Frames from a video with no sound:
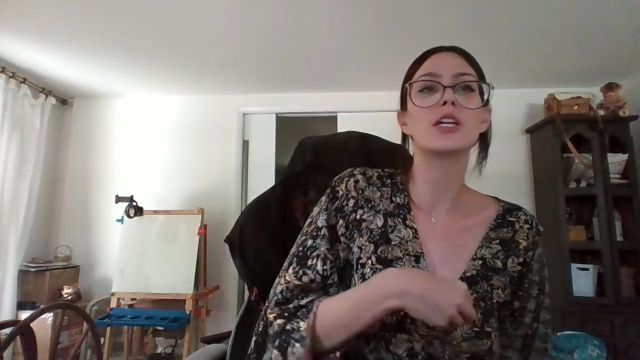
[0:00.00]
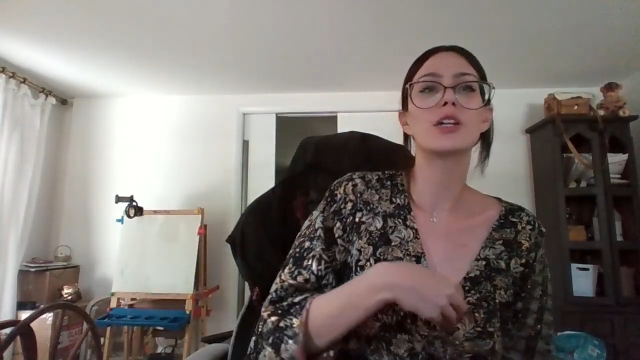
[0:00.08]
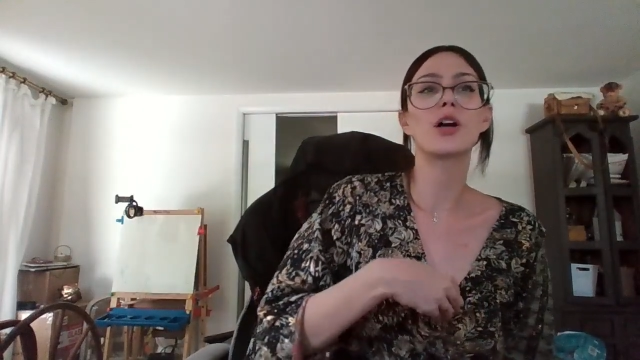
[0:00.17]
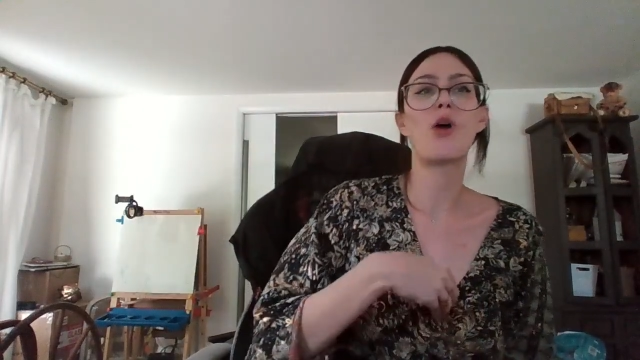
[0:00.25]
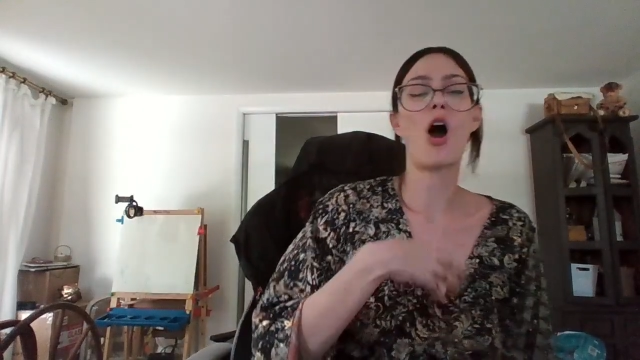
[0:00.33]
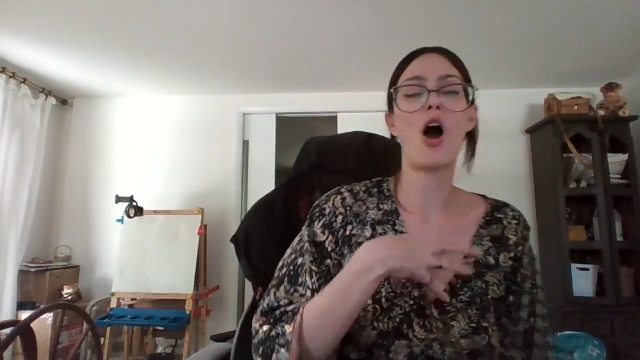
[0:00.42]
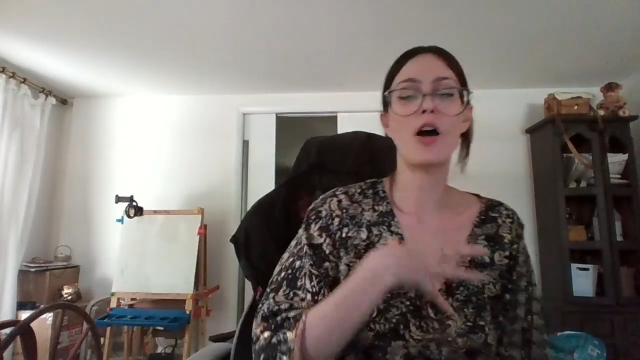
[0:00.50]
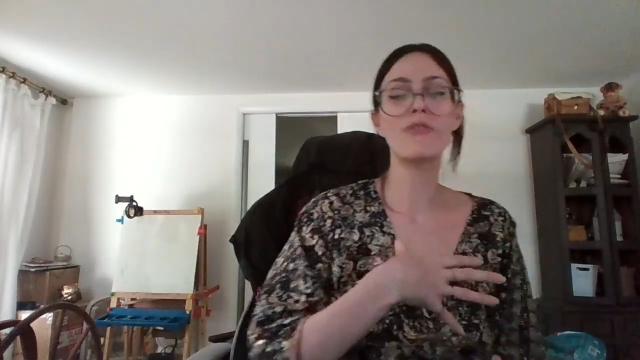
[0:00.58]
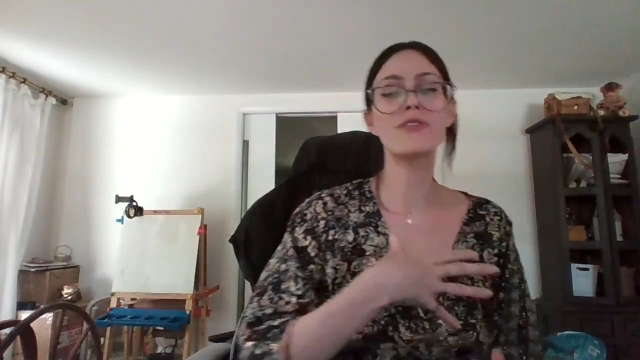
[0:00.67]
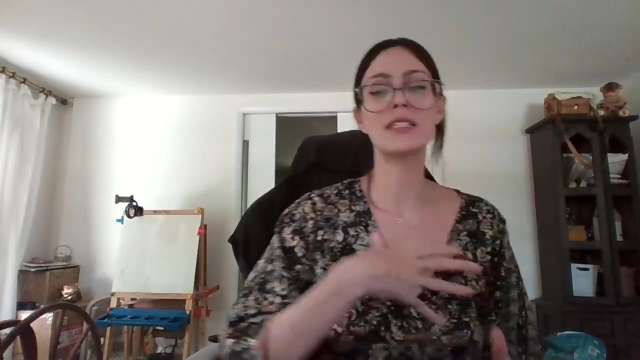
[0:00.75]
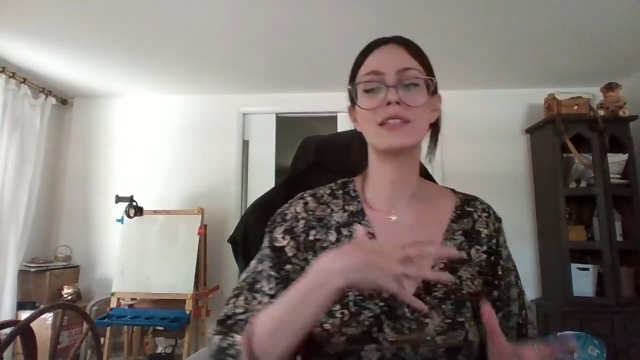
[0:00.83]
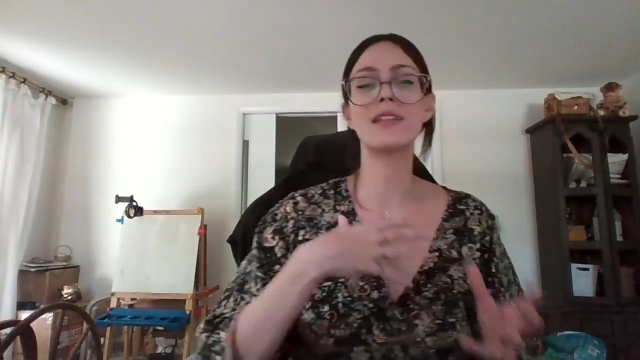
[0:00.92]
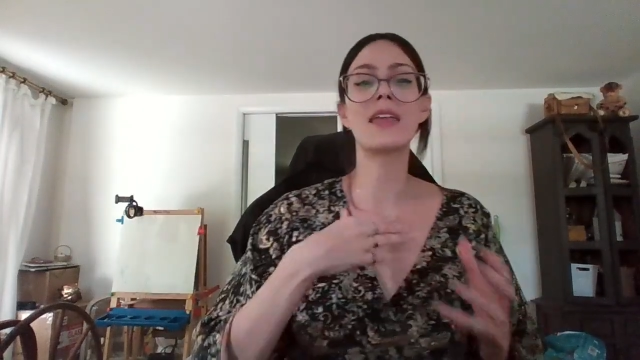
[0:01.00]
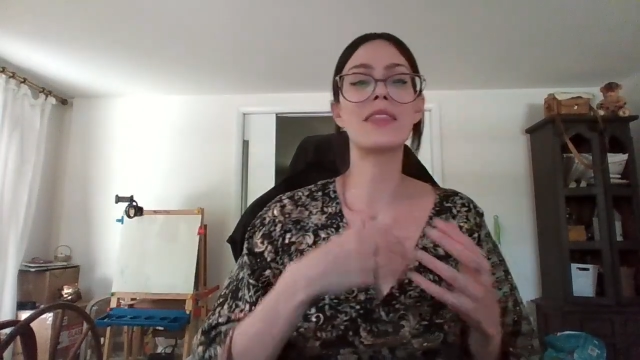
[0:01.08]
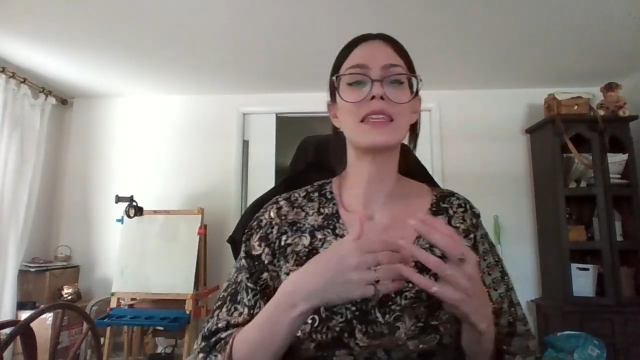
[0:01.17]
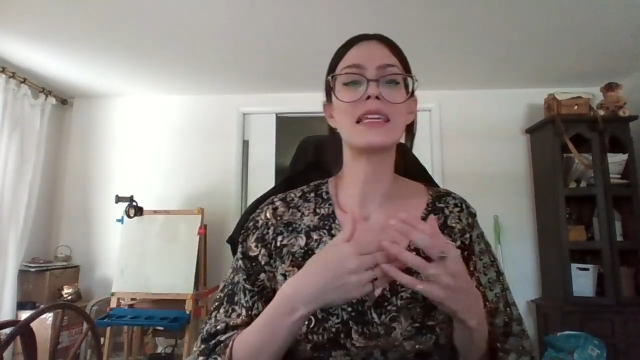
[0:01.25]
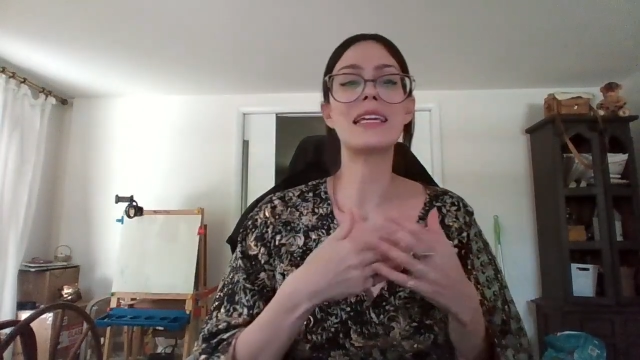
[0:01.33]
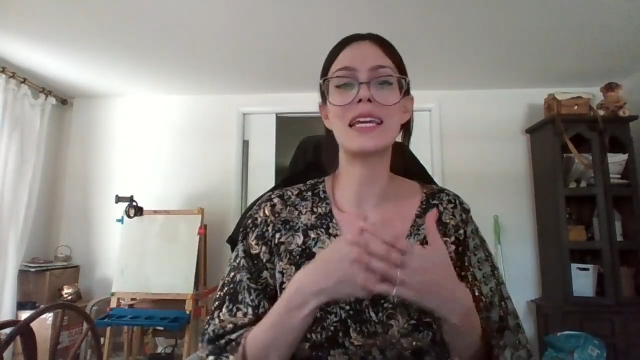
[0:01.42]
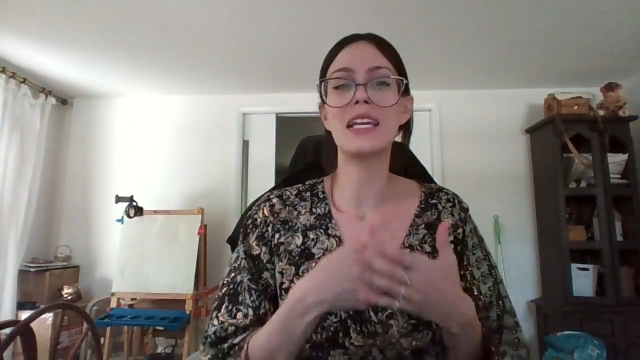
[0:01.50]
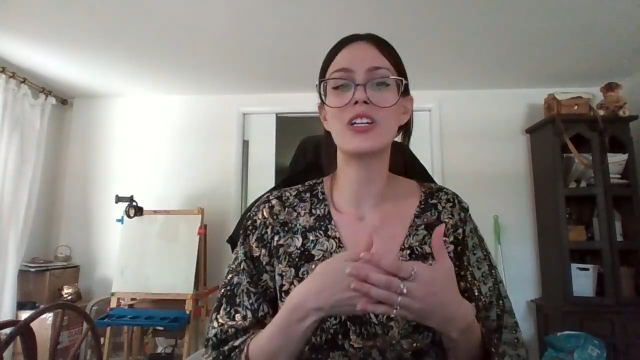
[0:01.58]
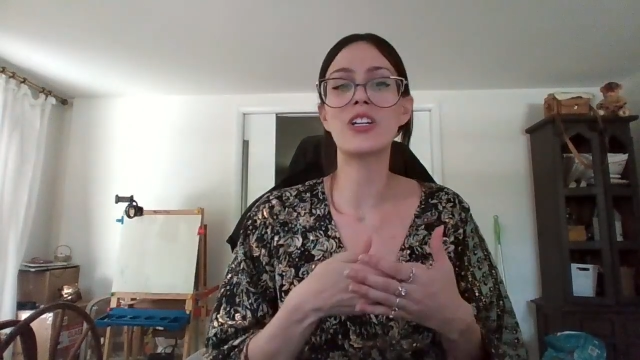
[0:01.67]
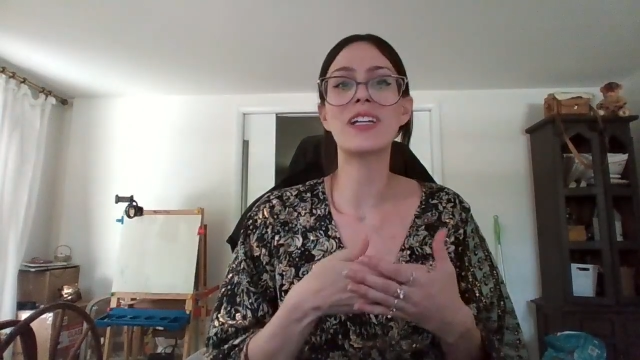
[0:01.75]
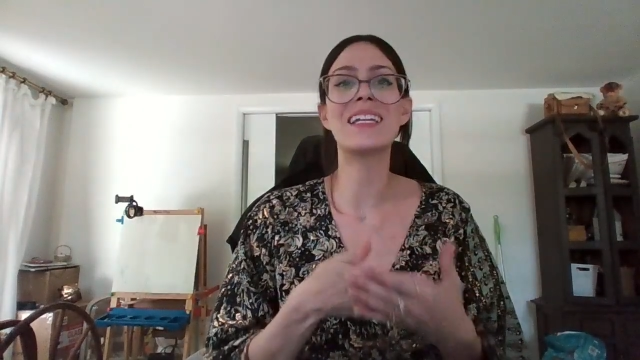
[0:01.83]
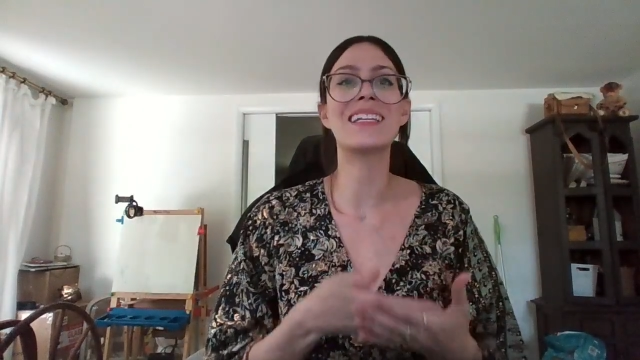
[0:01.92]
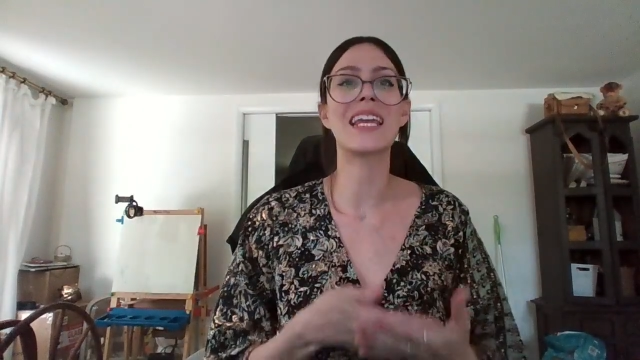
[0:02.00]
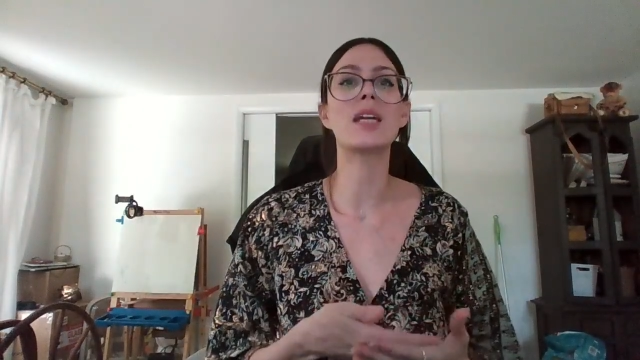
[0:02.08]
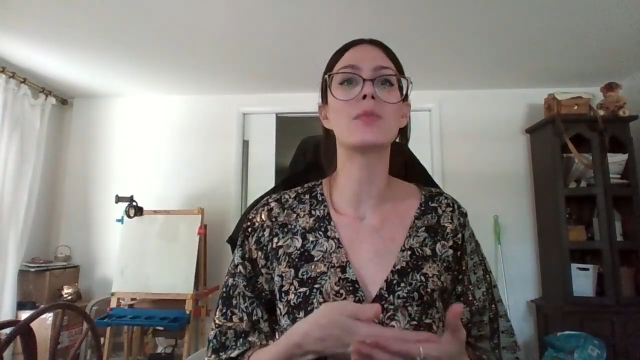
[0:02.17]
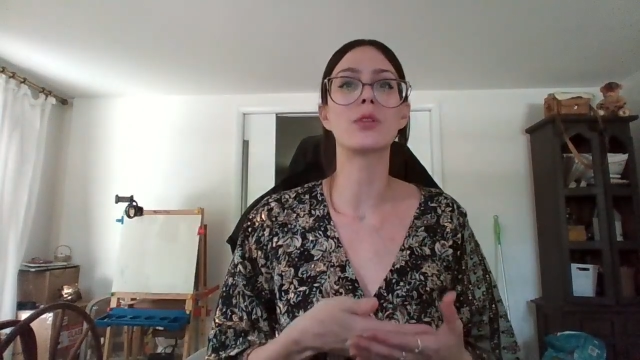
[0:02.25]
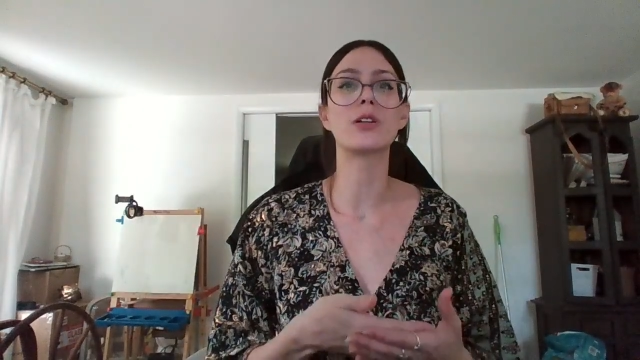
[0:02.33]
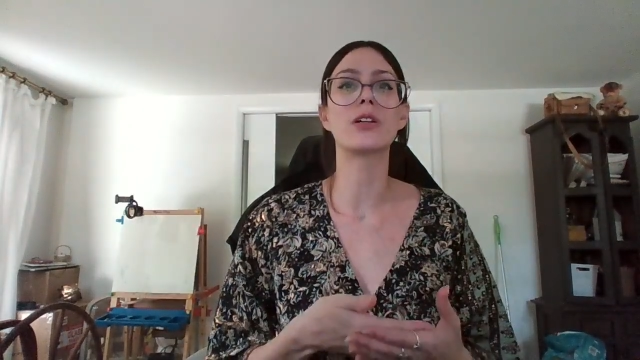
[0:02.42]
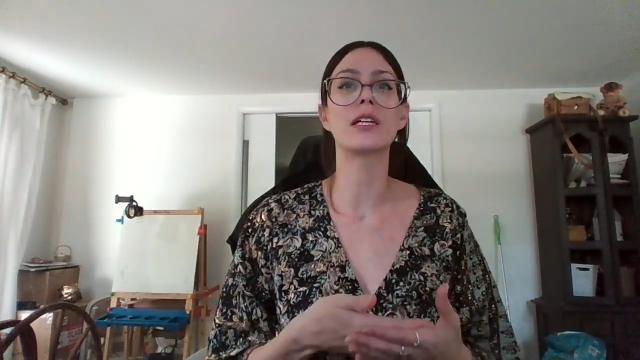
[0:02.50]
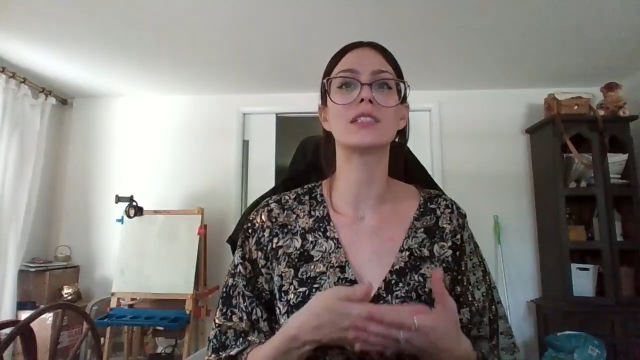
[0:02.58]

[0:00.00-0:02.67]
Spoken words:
Often the inner enabler